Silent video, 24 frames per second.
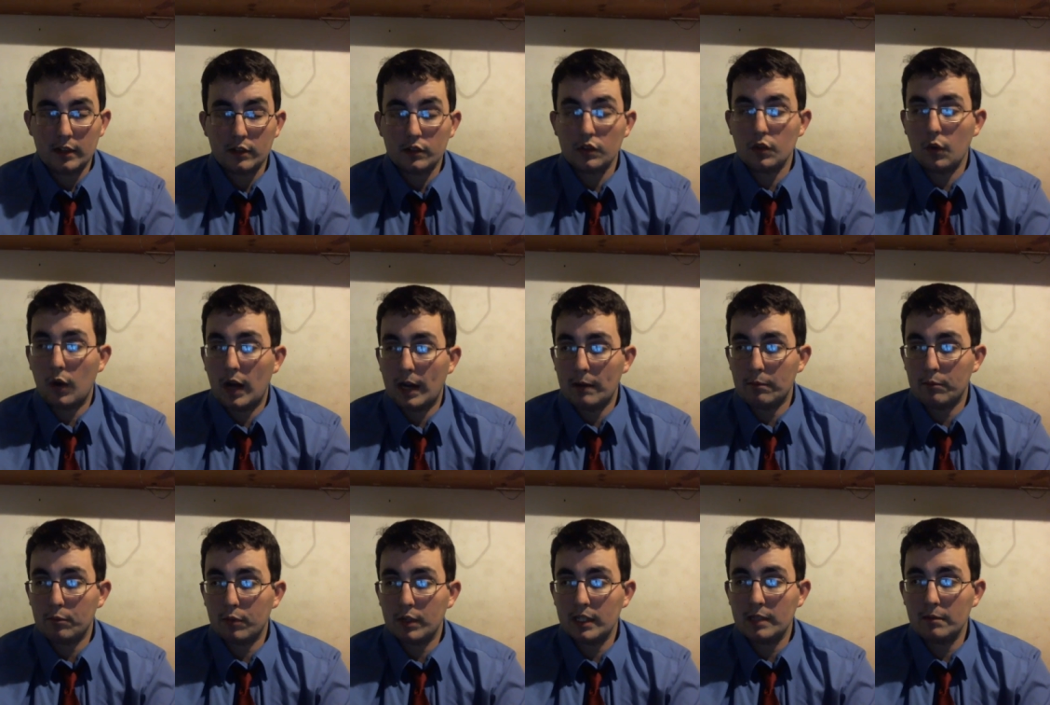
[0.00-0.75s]
So I
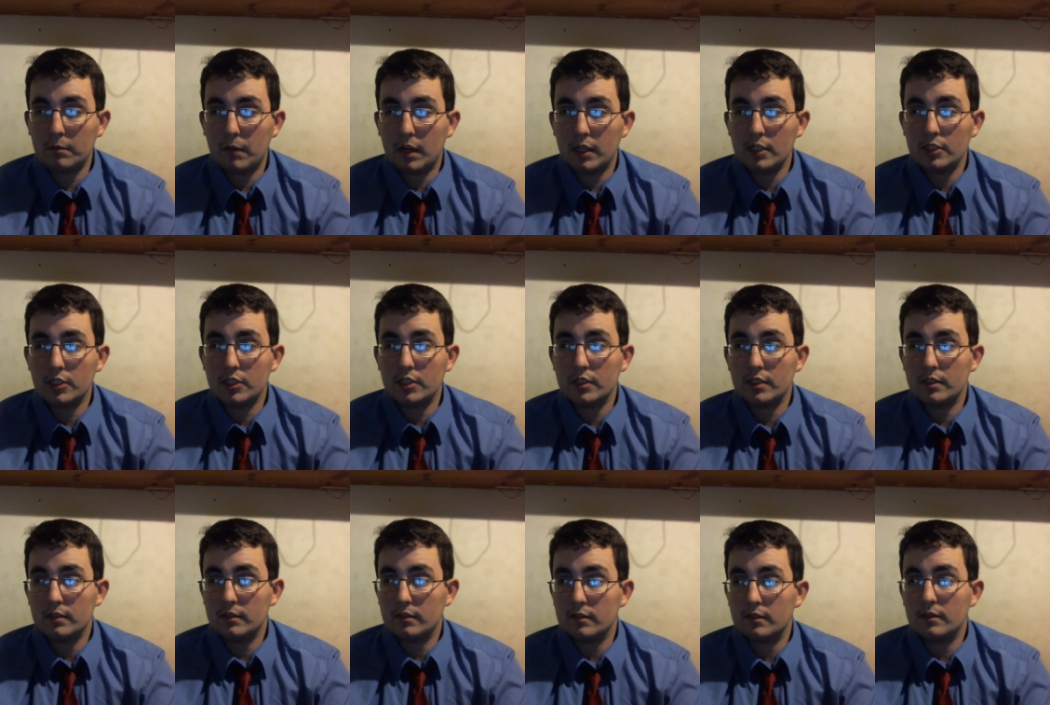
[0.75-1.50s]
pretty
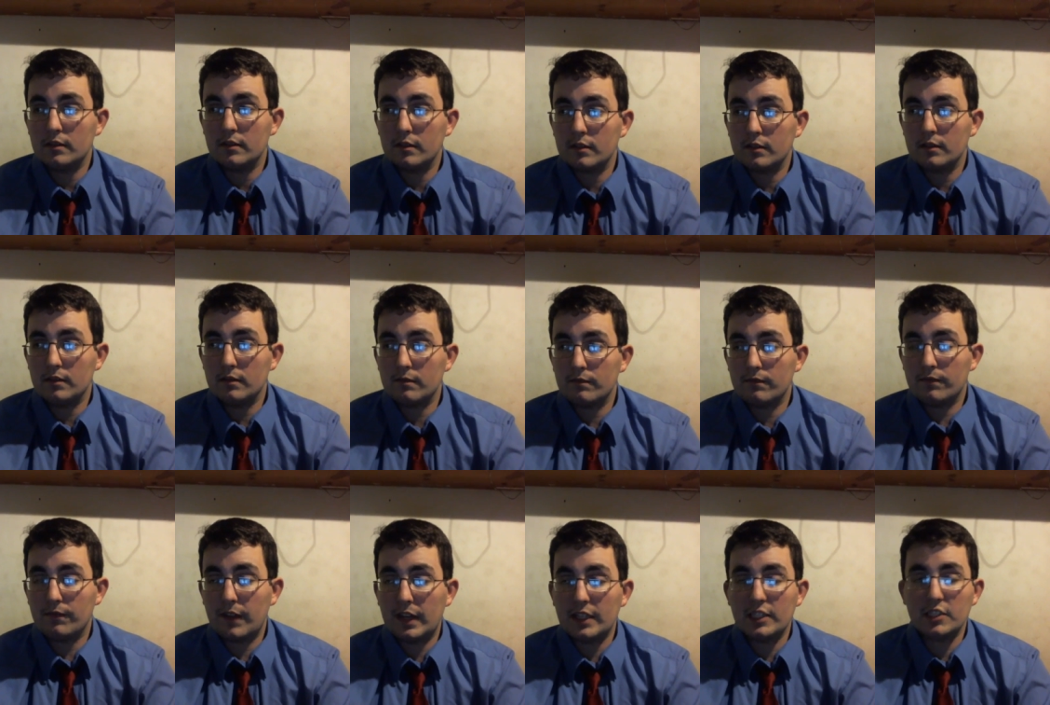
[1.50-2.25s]
much
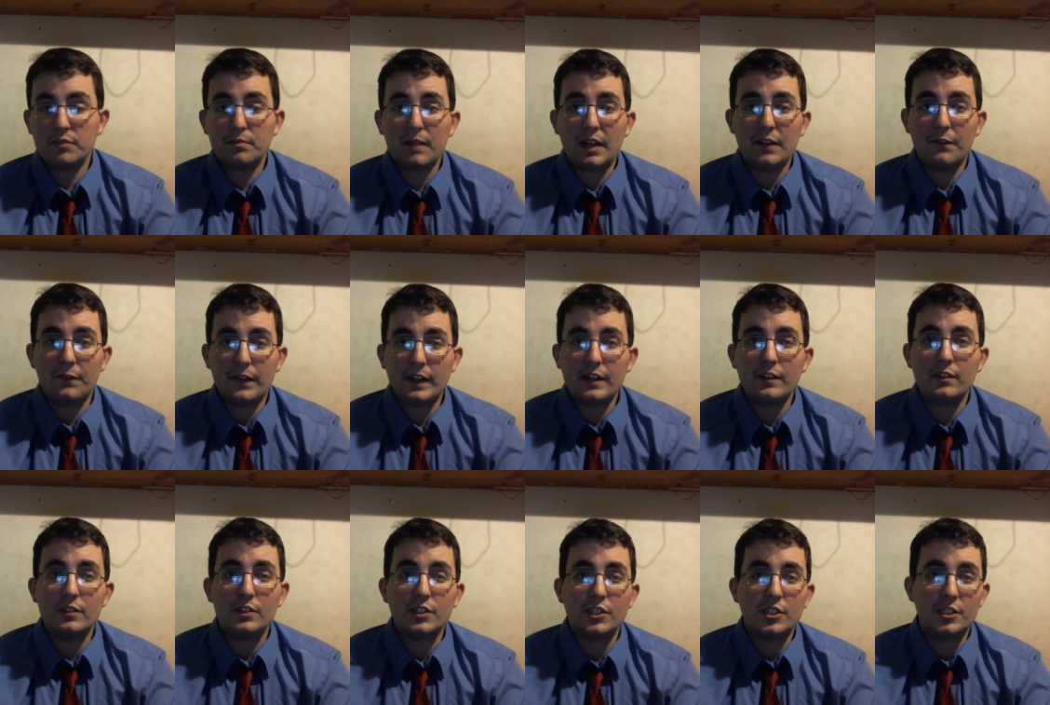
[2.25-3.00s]
faced my
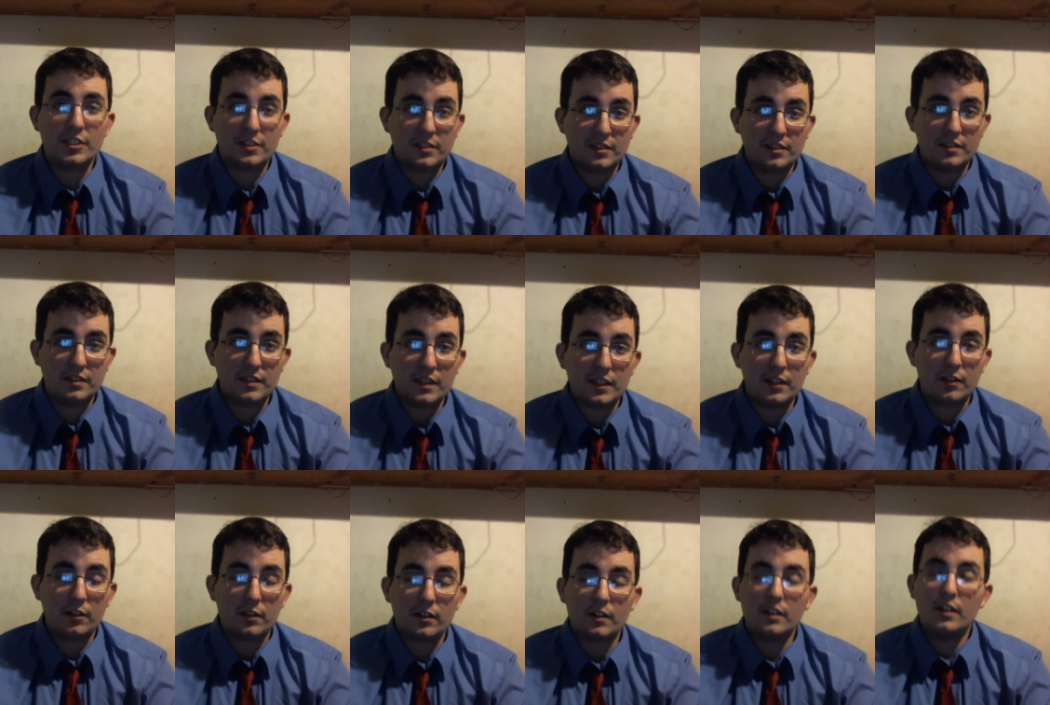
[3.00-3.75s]
fears just to see
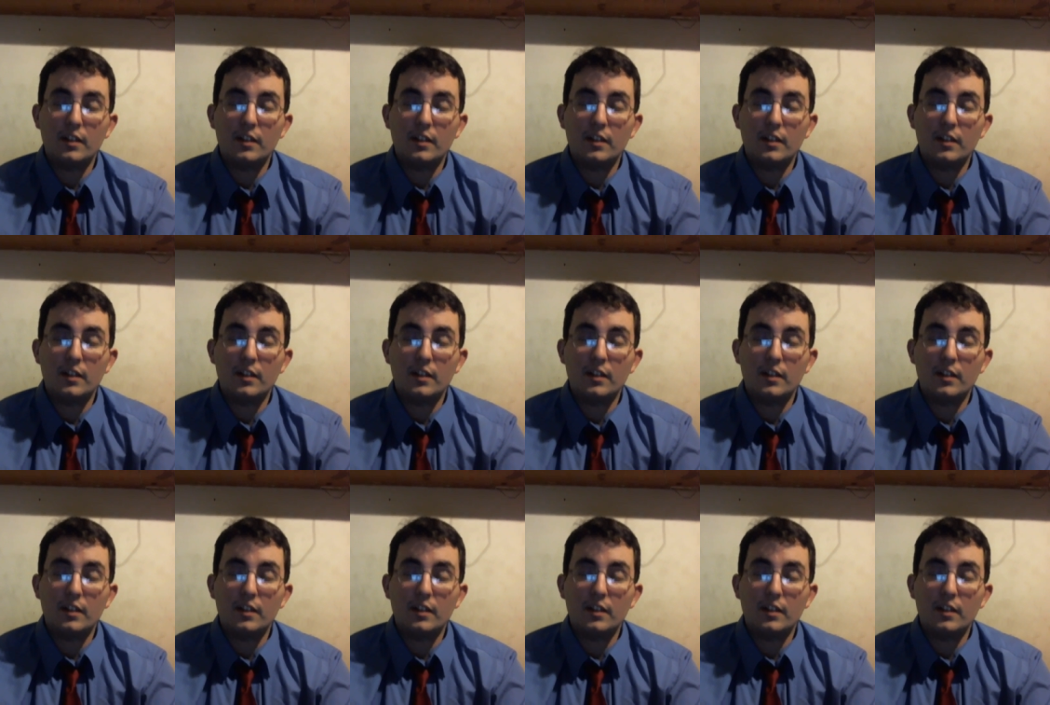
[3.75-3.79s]
her.